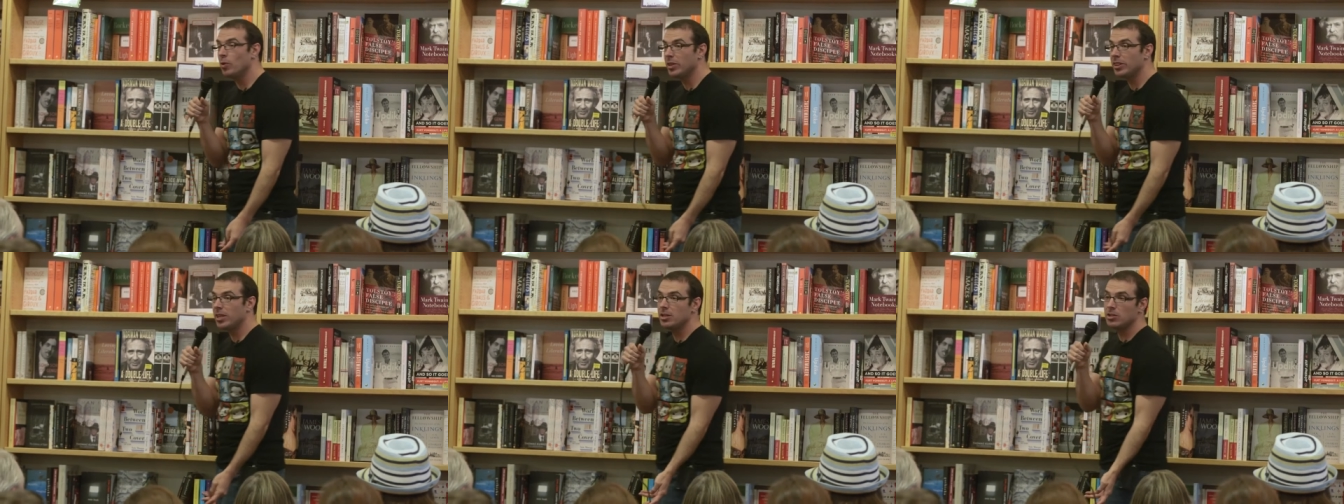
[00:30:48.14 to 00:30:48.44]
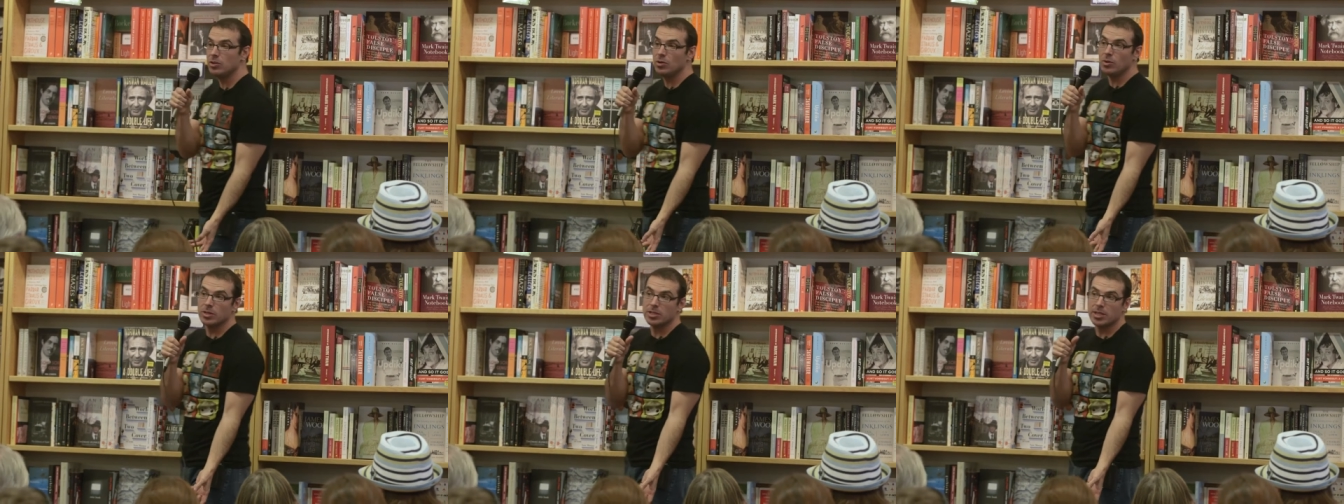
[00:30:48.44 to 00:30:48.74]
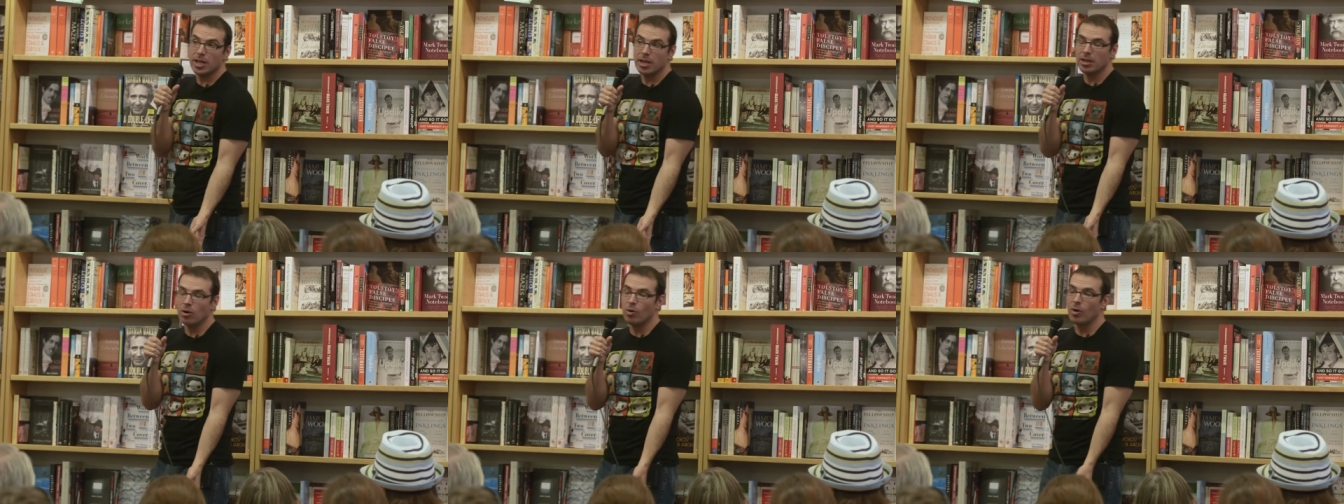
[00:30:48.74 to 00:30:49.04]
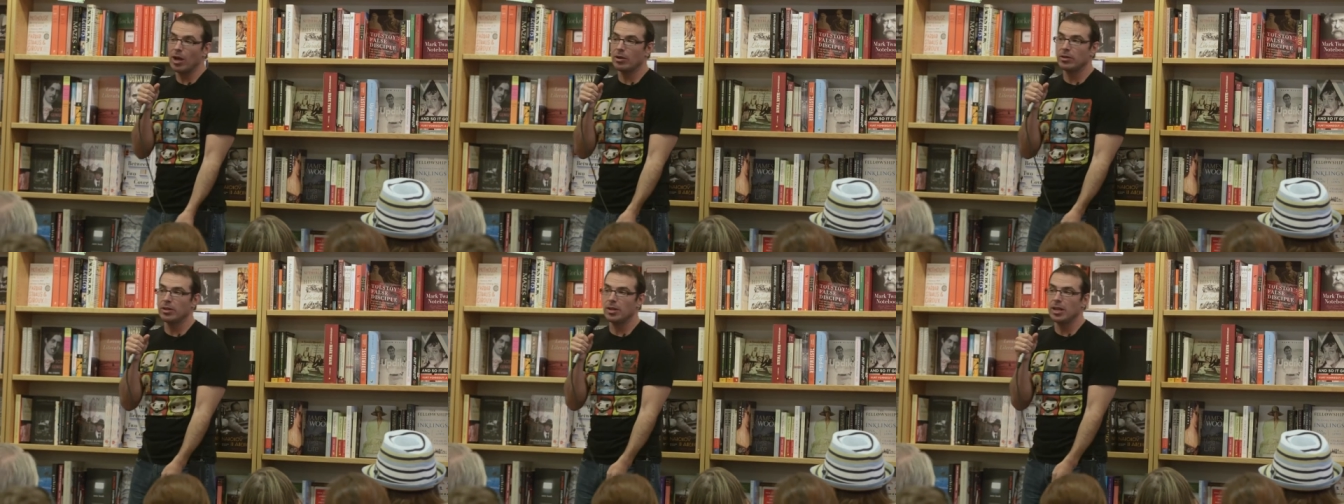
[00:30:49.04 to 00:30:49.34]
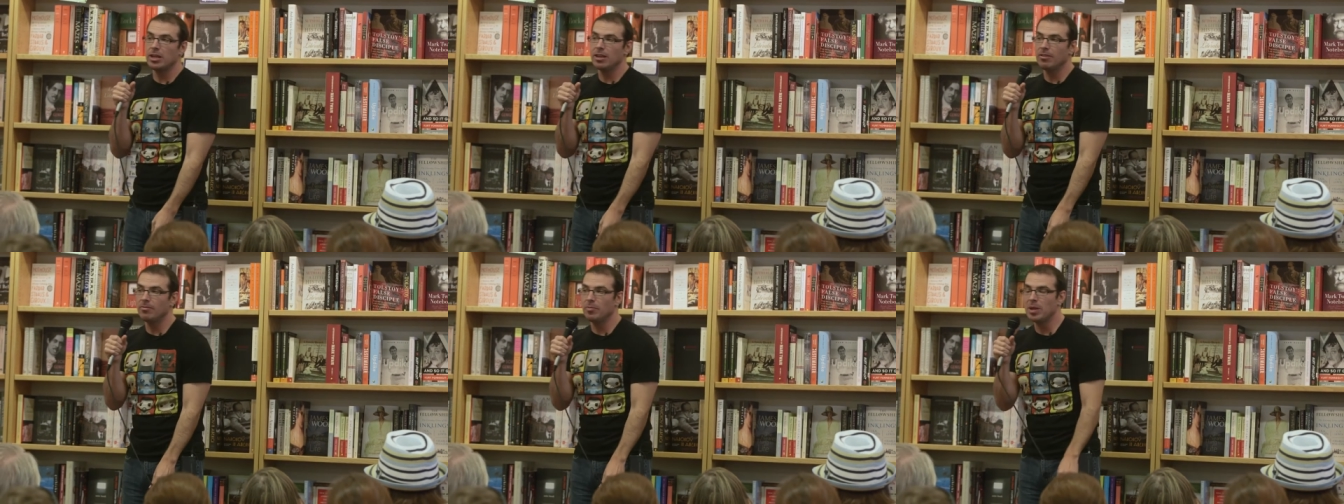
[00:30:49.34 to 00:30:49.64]
what they do is they go out and
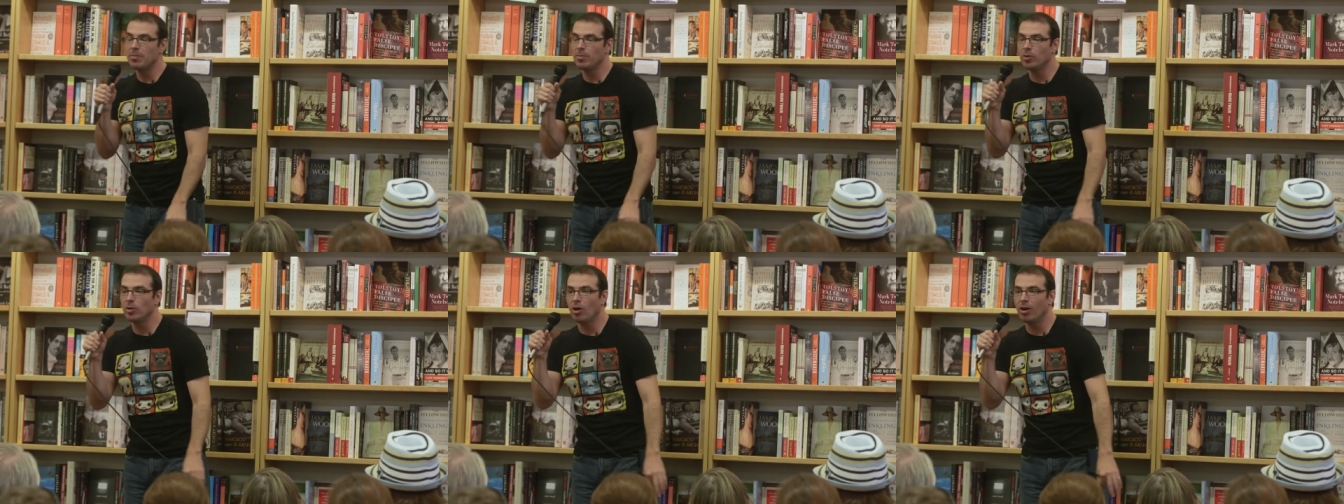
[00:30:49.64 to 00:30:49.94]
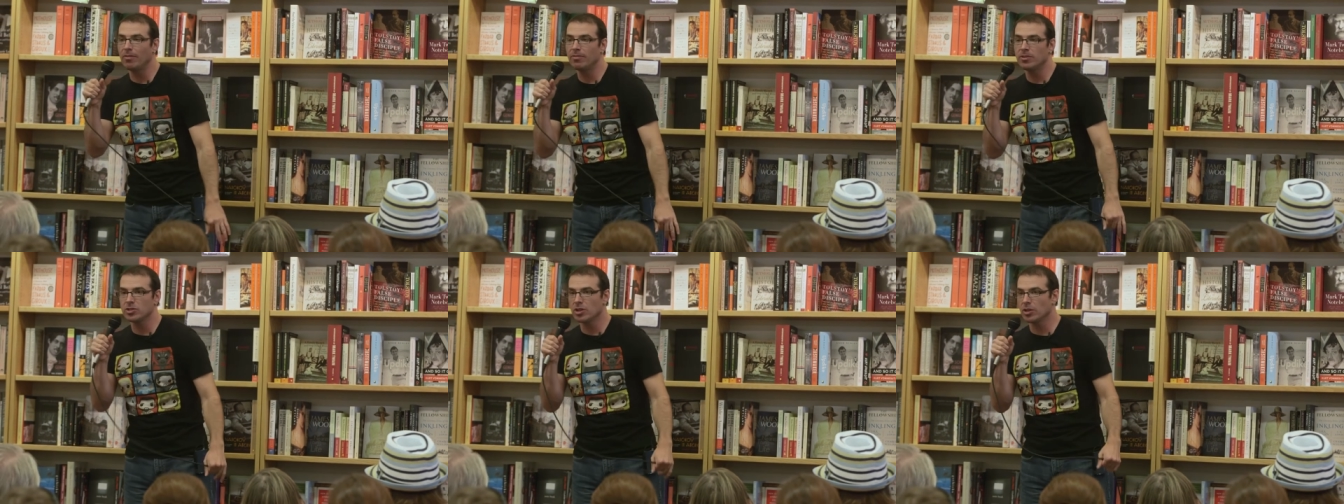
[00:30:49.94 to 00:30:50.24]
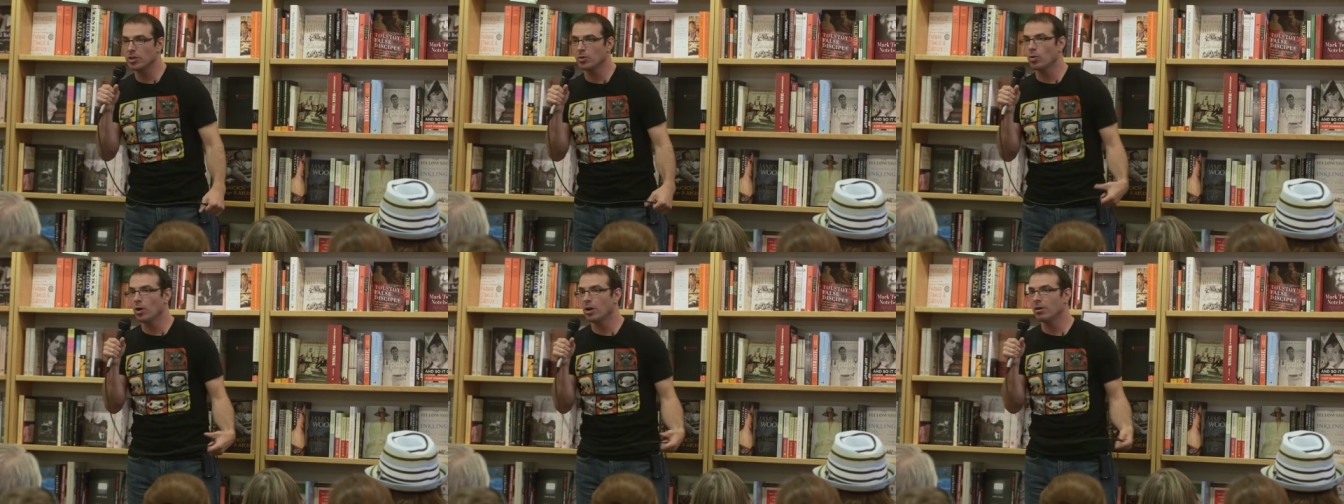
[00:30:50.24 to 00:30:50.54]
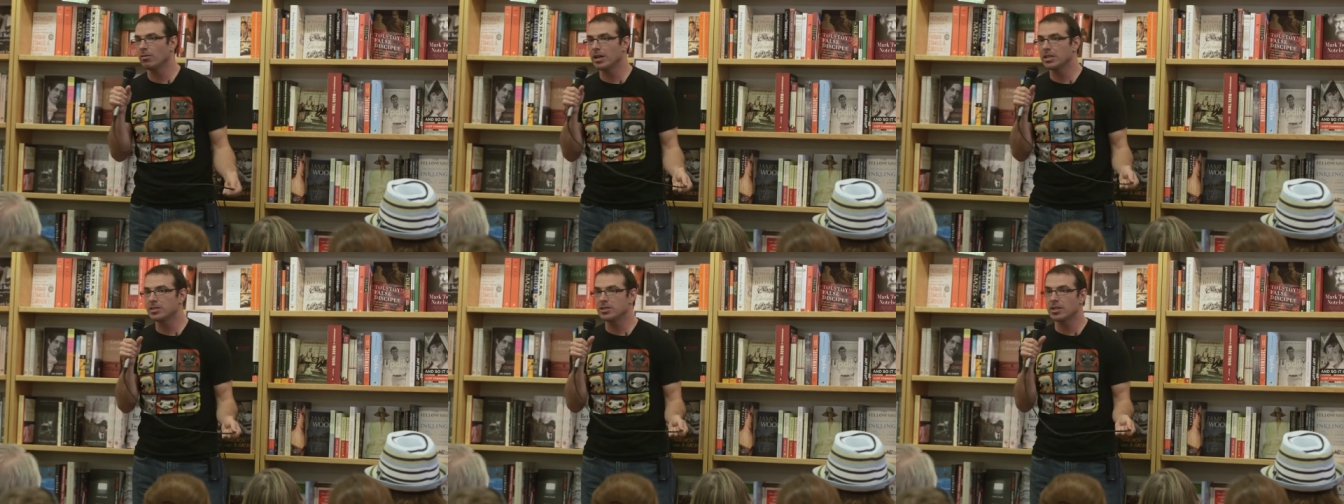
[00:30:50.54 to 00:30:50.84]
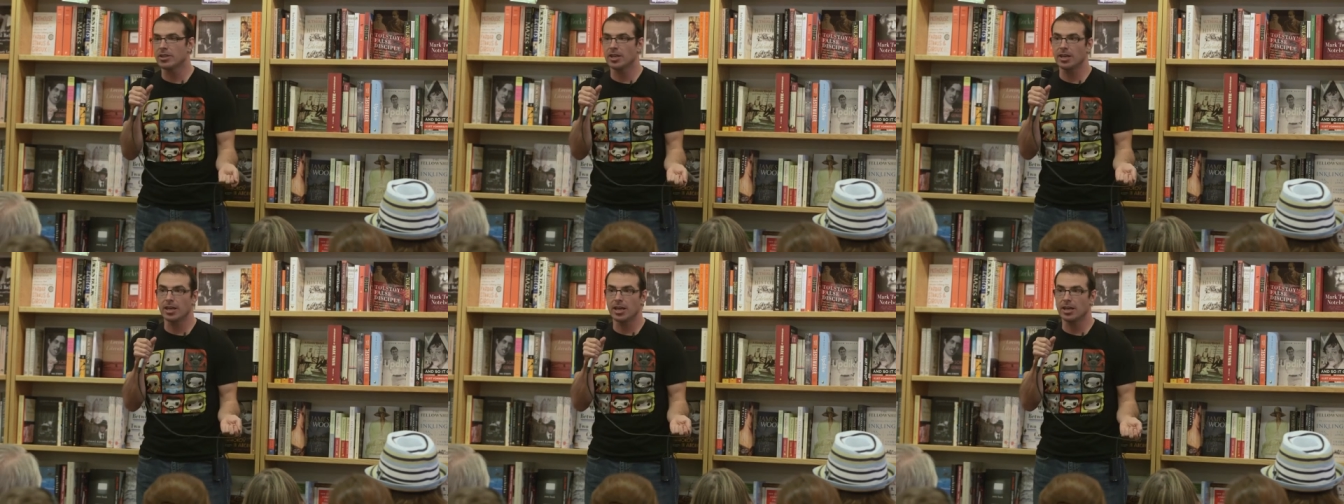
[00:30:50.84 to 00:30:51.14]
they give people offers on their water rights
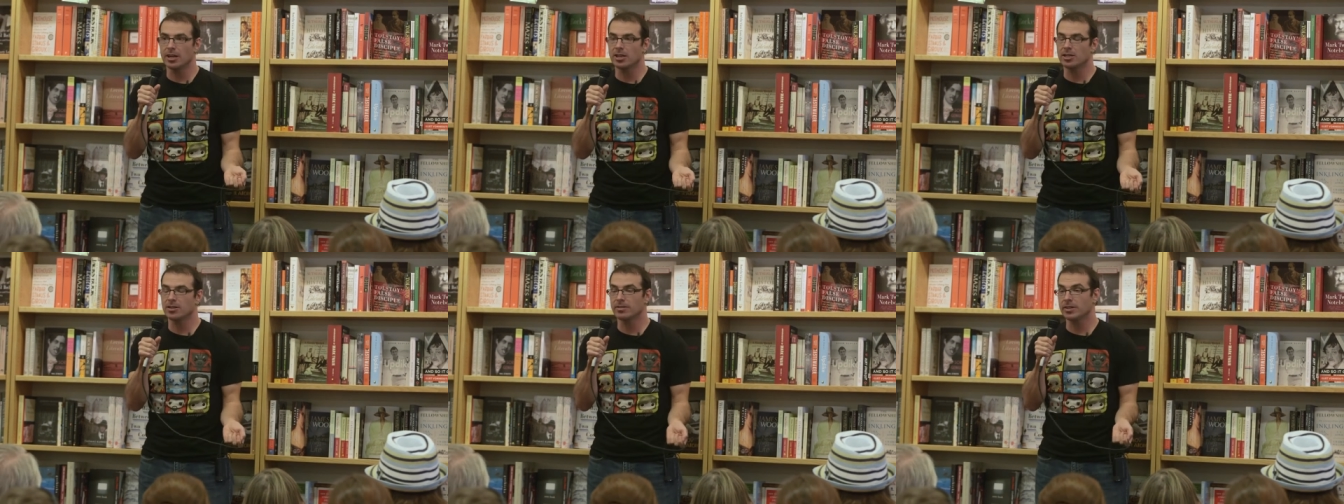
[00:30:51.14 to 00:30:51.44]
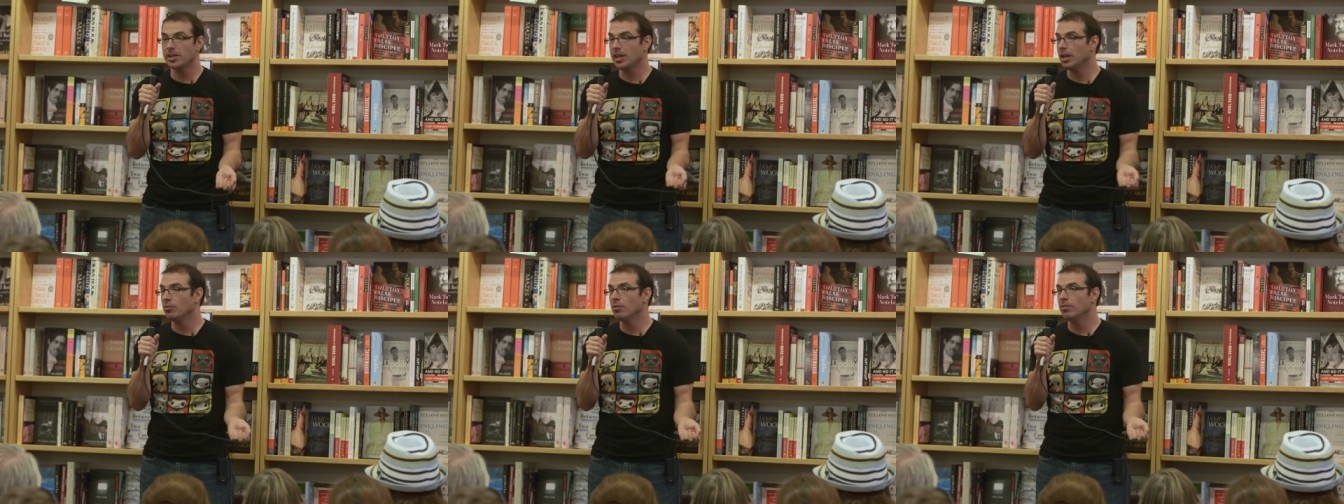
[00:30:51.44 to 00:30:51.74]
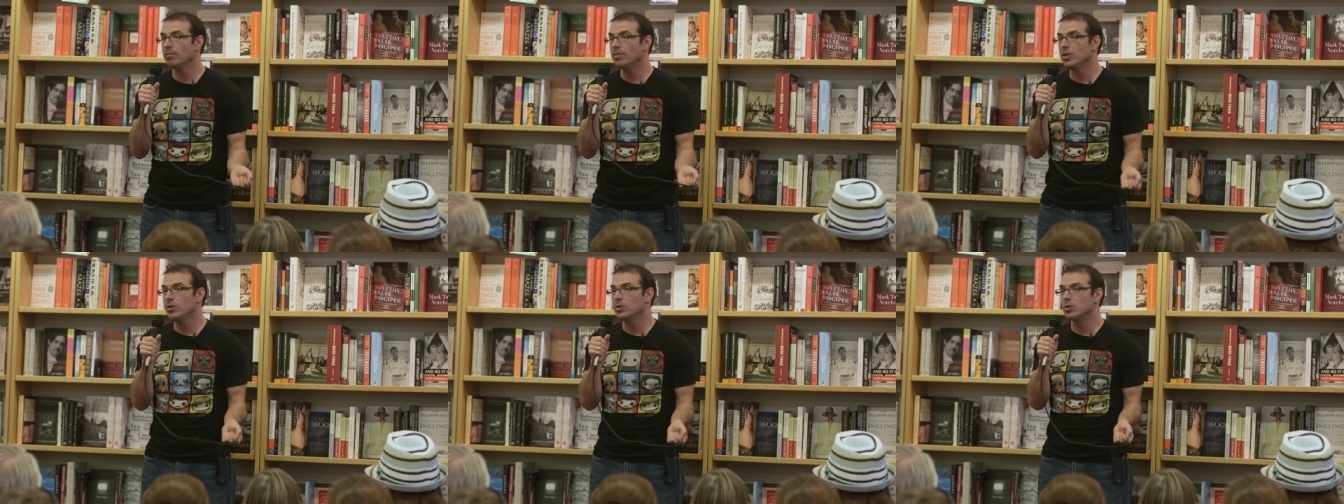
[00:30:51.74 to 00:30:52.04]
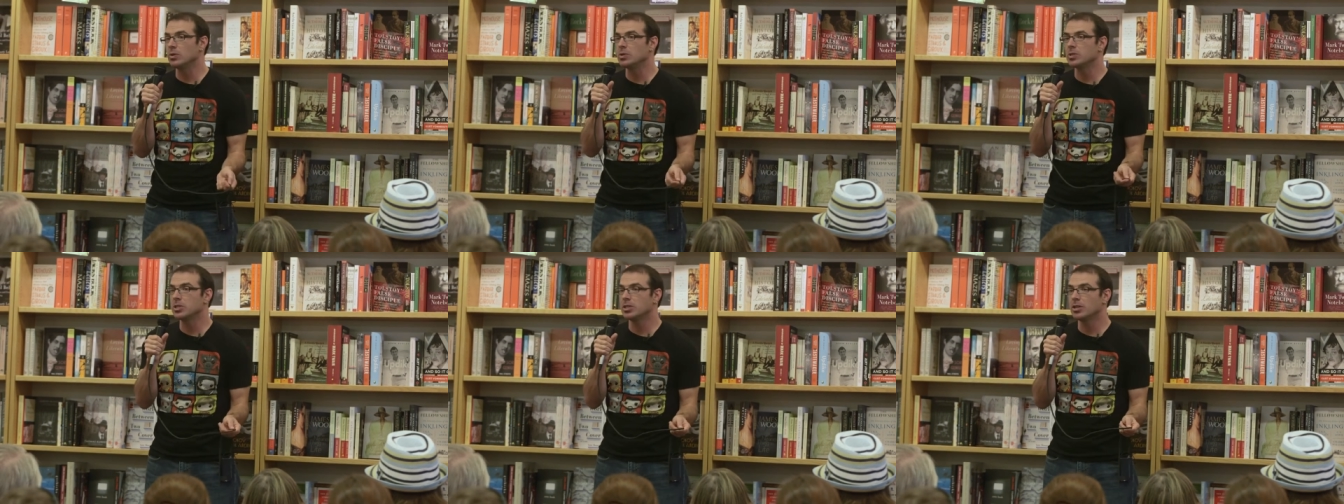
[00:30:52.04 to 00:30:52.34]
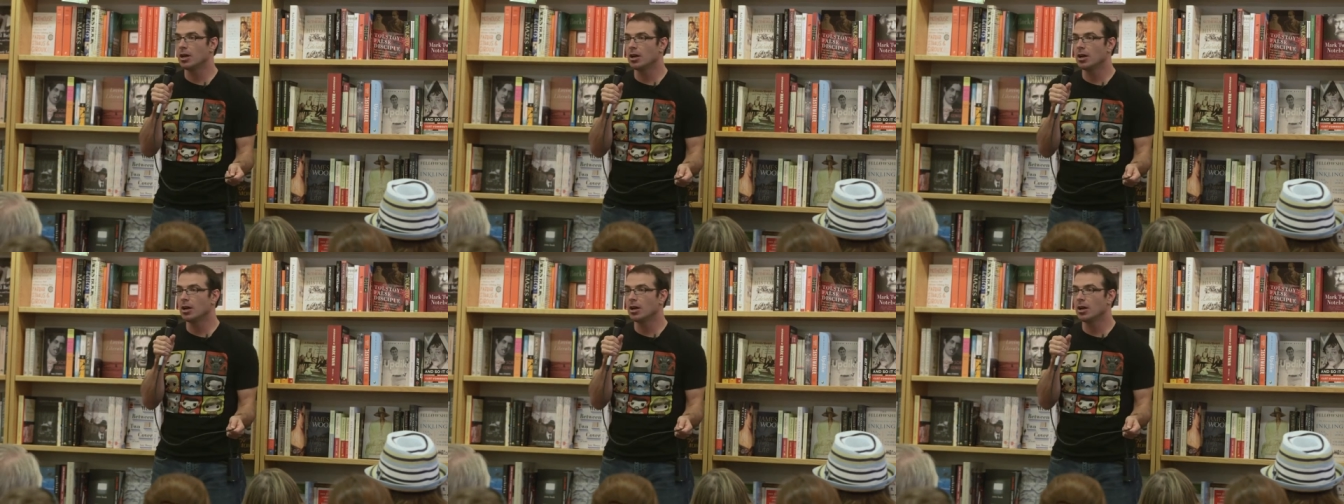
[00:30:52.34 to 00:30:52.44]
that they can't, can't refuse.